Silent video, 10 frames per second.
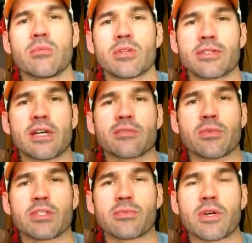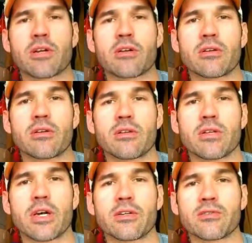but it sounds much better,
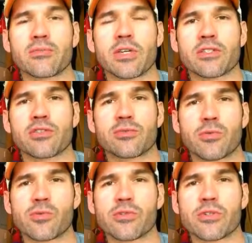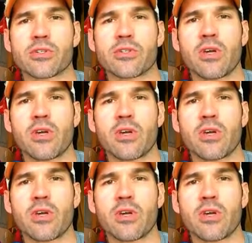the idle's much smoother.